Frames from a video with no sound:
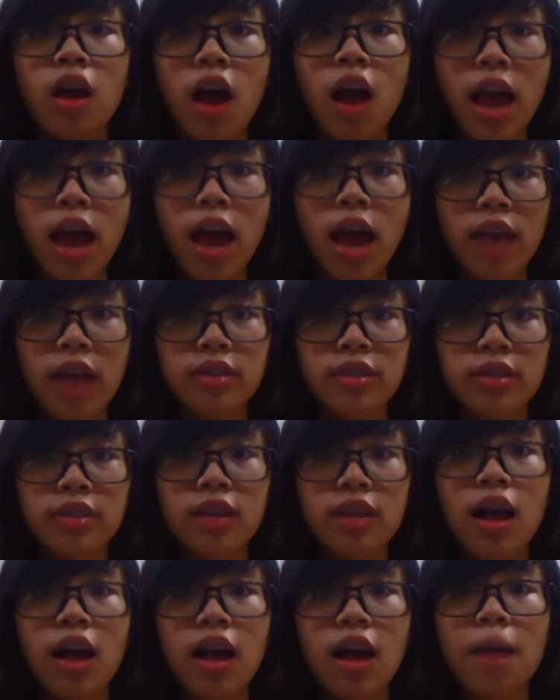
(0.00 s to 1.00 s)
as
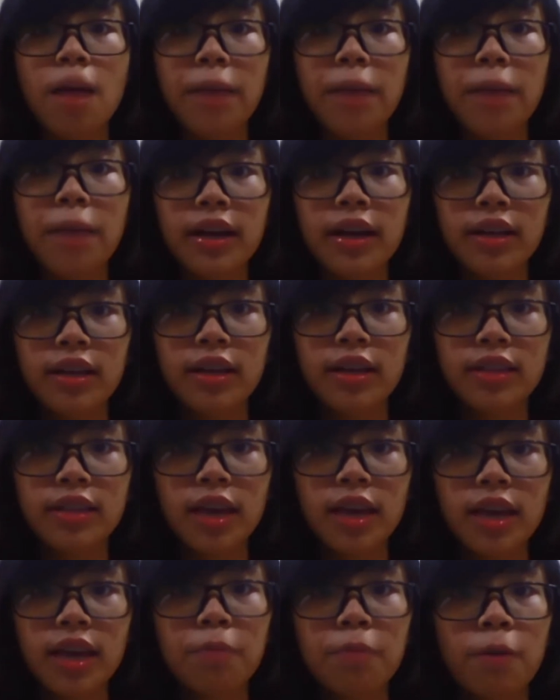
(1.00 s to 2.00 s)
marketing
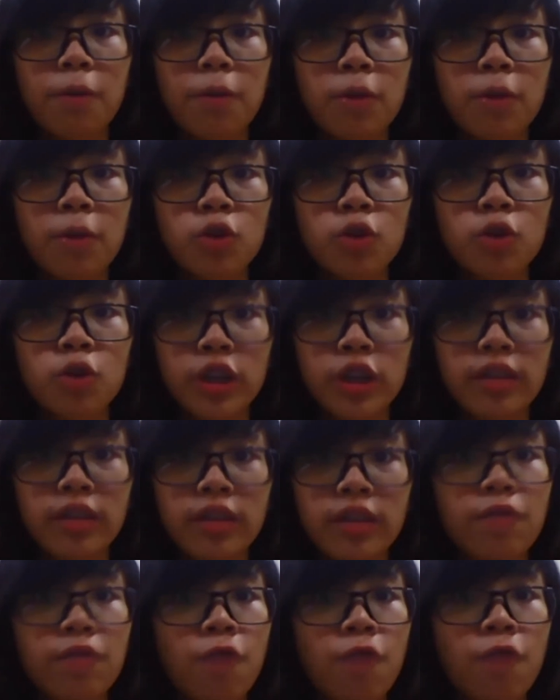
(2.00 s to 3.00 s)
promotion
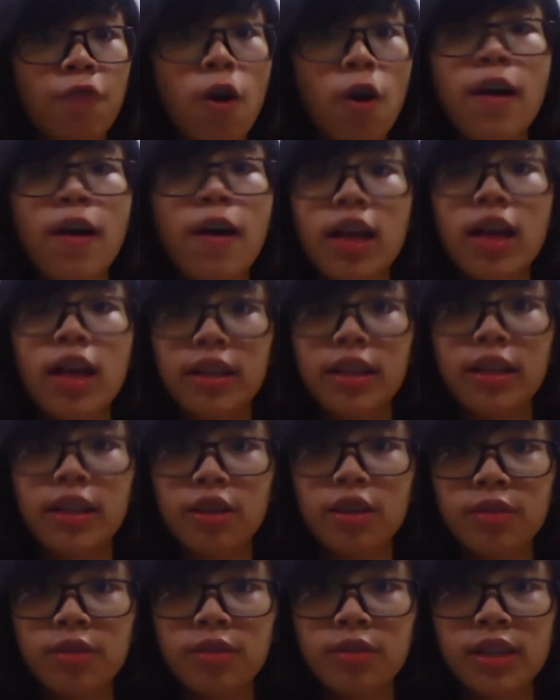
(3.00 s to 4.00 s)
for New
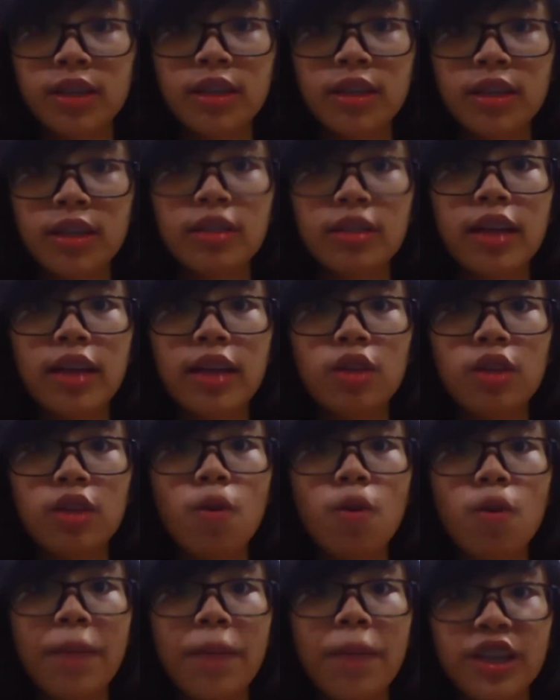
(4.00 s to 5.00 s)
Zealand Yellow
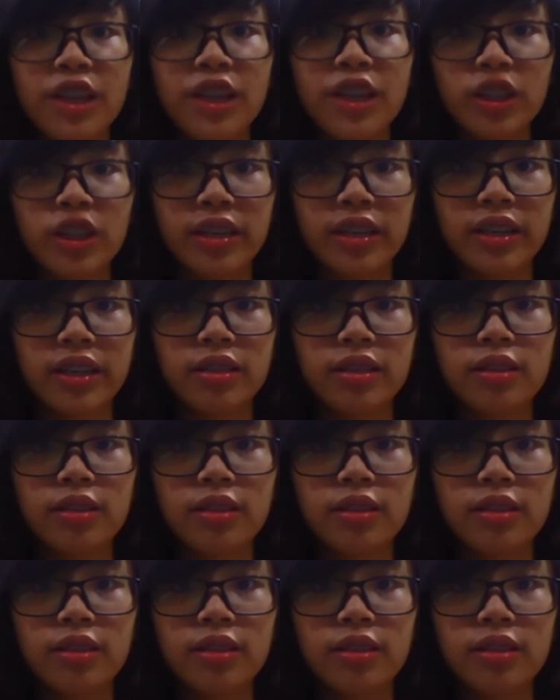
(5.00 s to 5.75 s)
Pages.